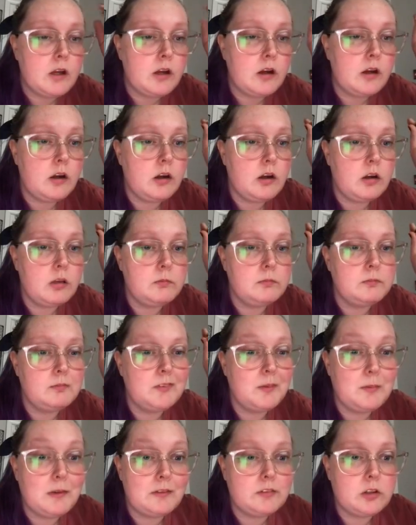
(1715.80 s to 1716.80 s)

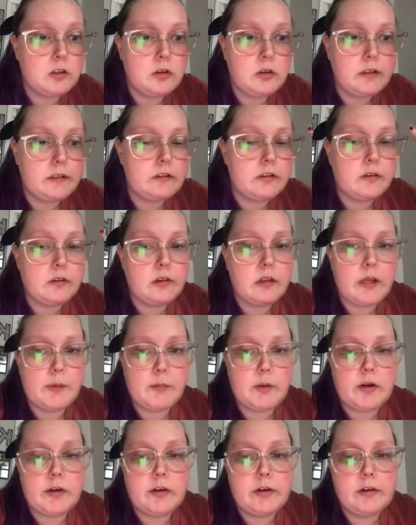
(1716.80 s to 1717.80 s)
you might have to go to the
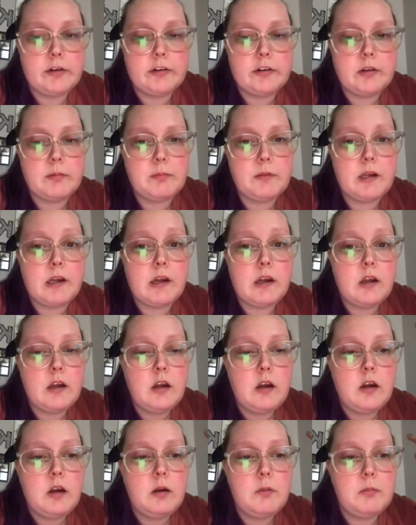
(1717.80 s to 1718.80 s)
library or something,
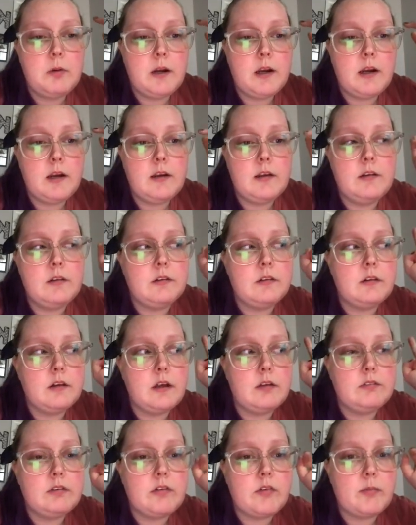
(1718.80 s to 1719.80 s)
because
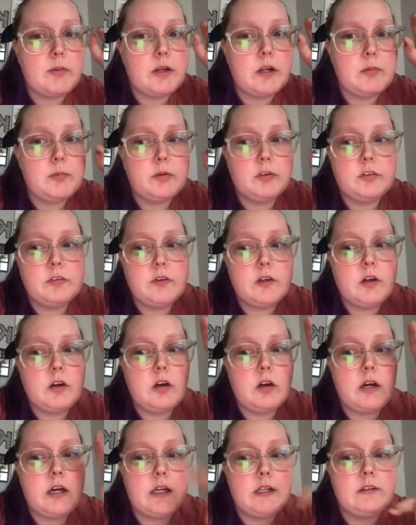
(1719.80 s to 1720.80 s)
I've never been able to figure
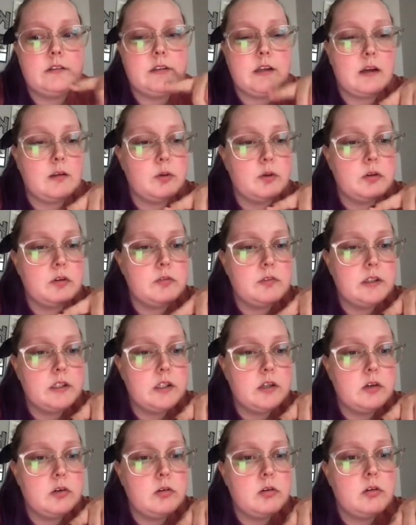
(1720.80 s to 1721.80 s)
out how to download a
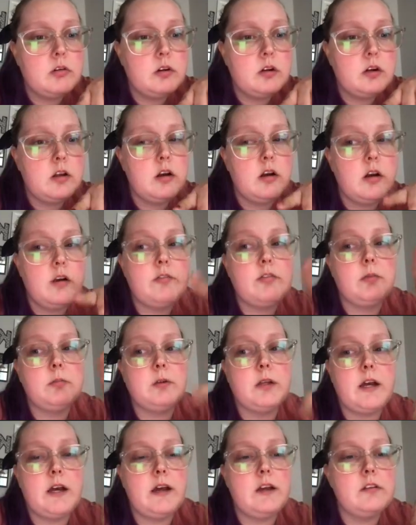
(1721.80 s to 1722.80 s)
video from
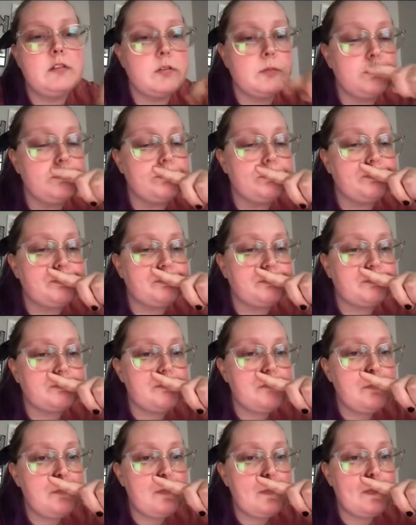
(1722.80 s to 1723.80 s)
live
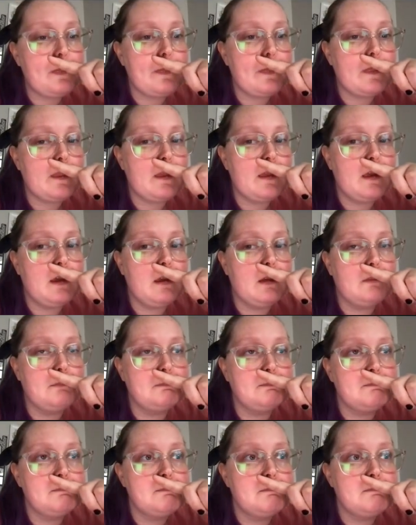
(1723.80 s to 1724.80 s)

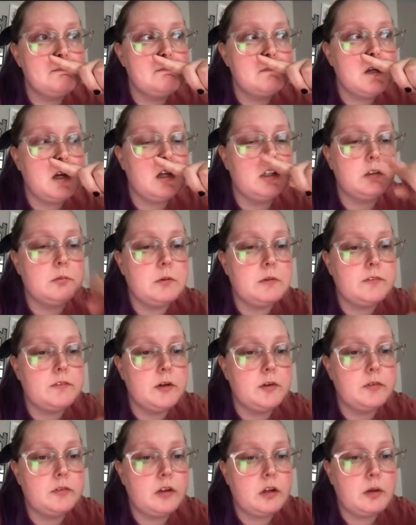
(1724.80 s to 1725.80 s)
onto my
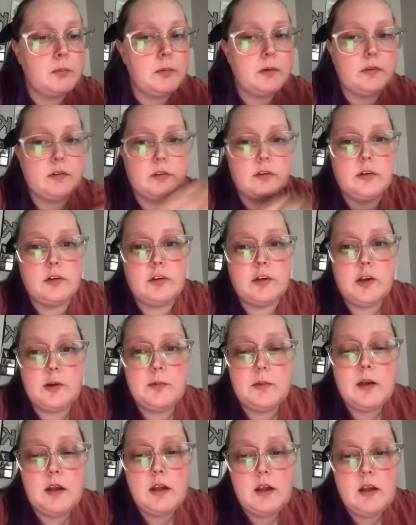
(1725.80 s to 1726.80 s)
phone so I can post it on
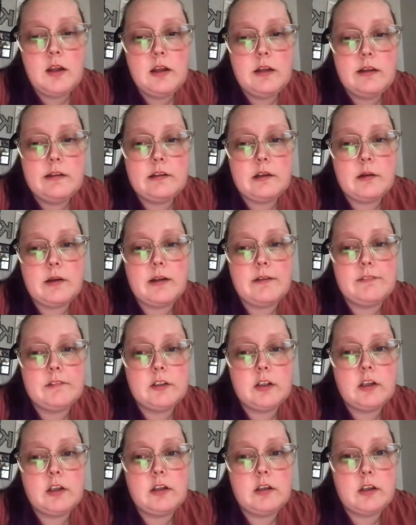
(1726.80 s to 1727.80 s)
YouTube. So I'd have to
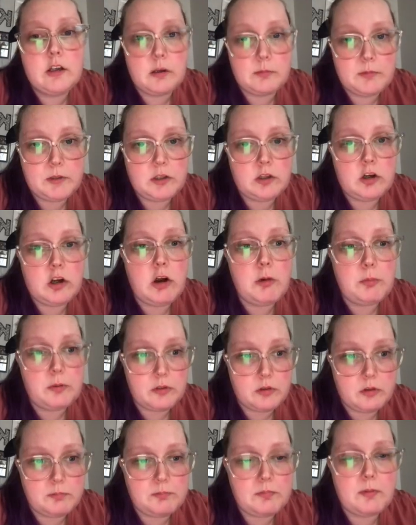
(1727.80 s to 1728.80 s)
come here,
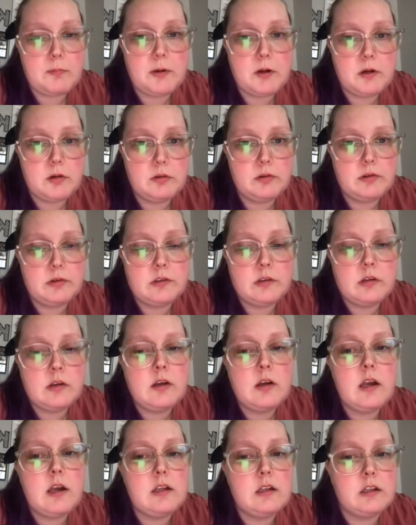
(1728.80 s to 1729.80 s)
open up the post,
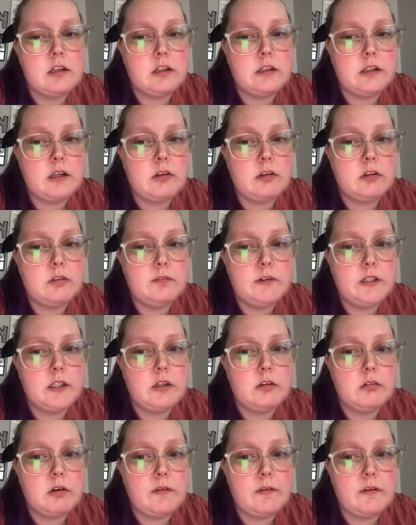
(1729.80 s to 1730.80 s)
and click download
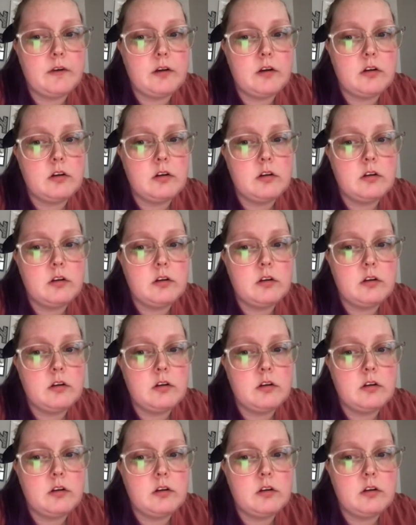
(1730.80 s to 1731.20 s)
video right there,